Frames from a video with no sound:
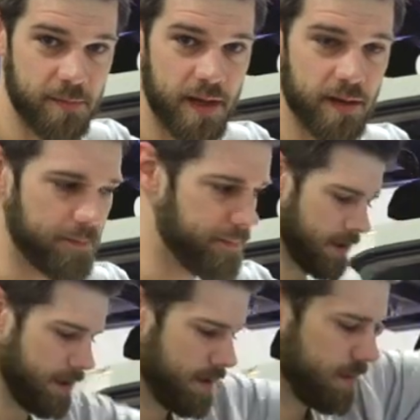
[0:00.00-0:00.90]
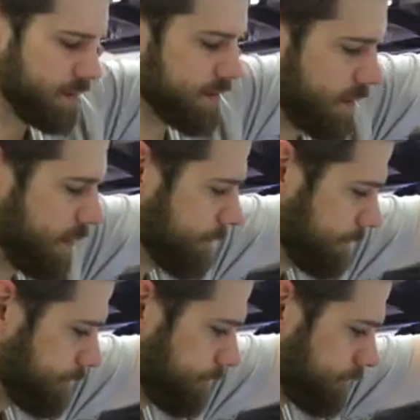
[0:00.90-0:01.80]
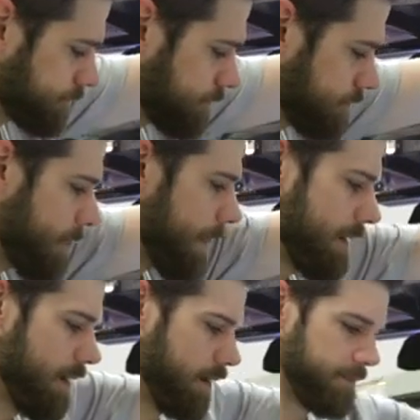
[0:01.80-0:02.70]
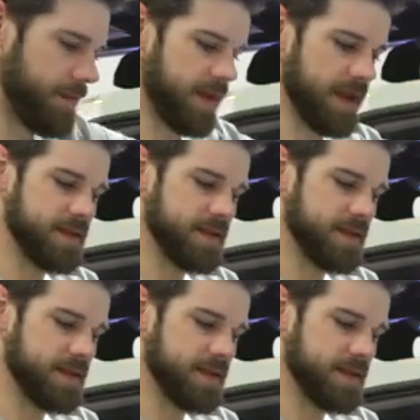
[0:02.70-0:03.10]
in the bottom. So the